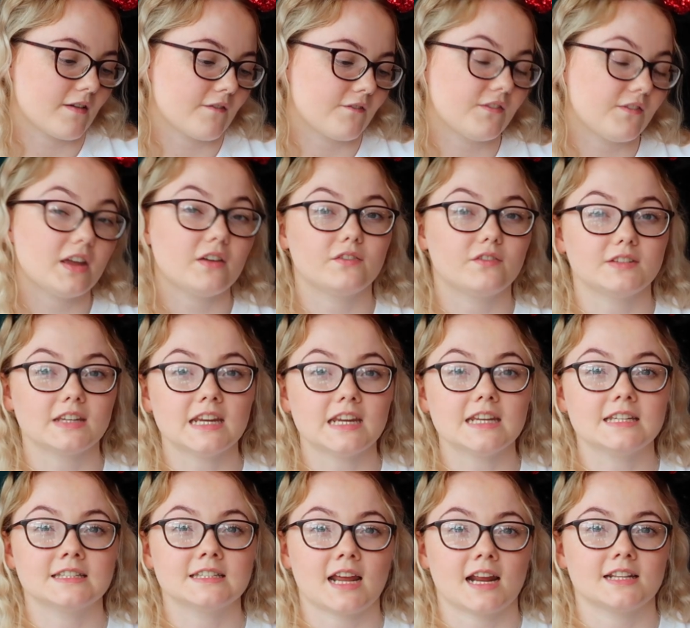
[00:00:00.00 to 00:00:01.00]

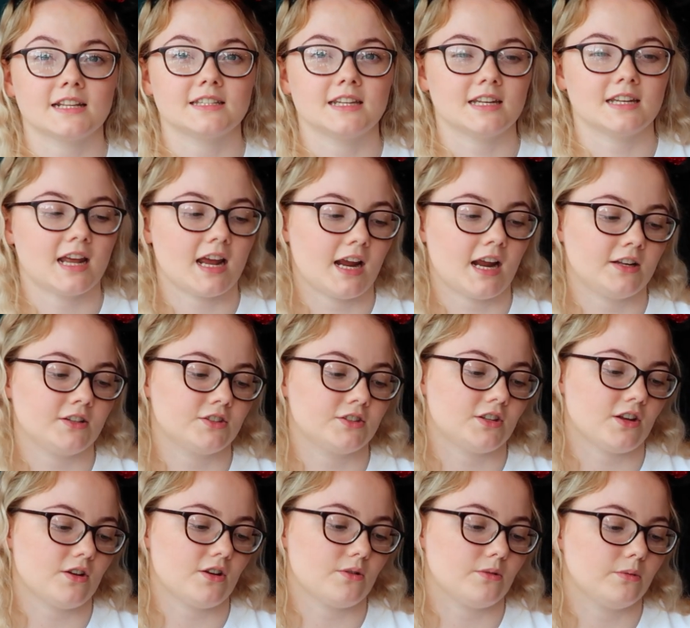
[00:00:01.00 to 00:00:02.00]
$15.99,
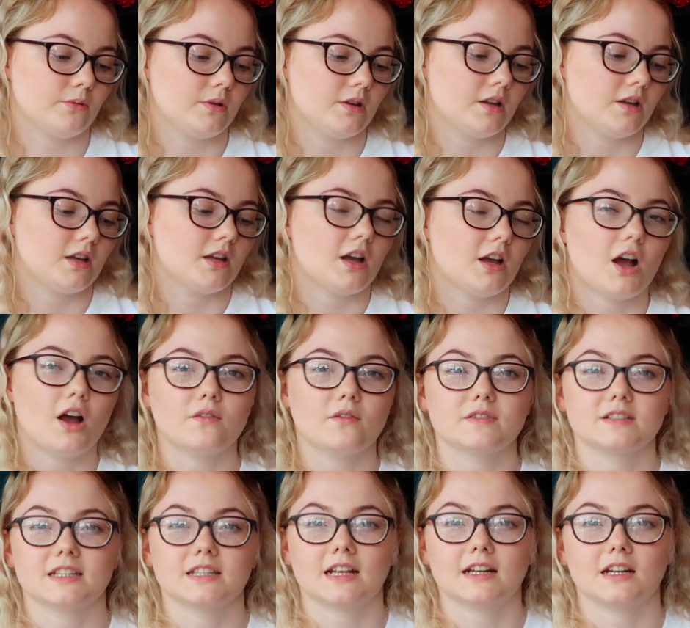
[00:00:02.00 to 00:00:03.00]
so
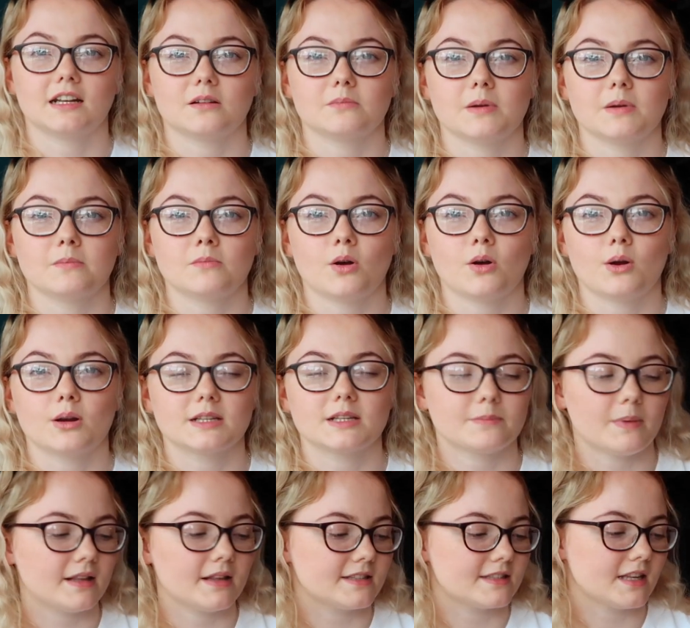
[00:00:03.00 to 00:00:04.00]
obviously a little bit more
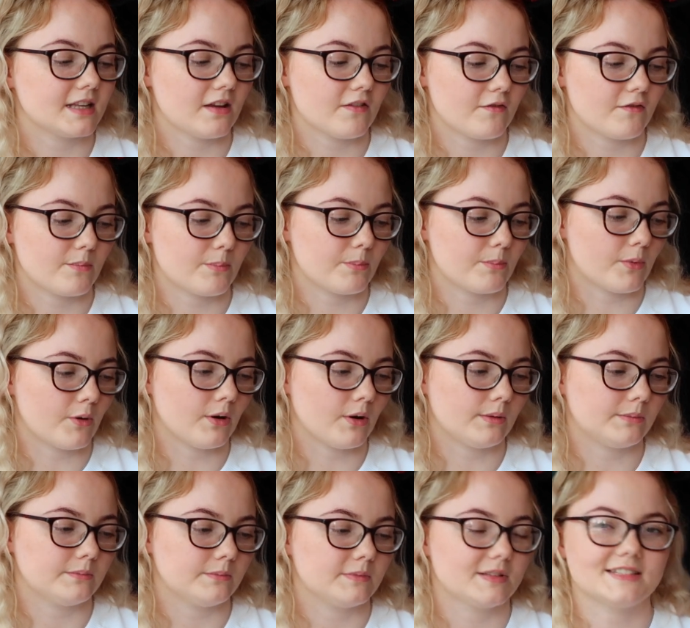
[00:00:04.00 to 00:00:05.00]
expensive, but
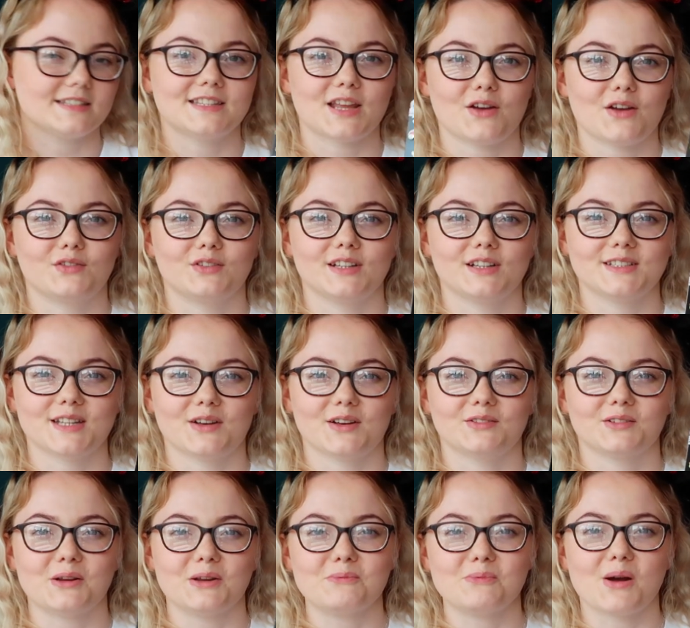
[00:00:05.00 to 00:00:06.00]

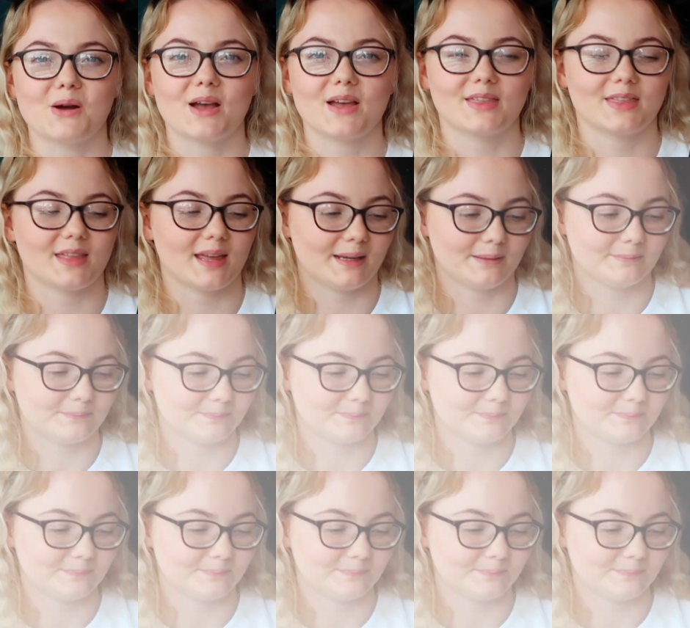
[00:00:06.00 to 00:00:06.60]
definitely worth it.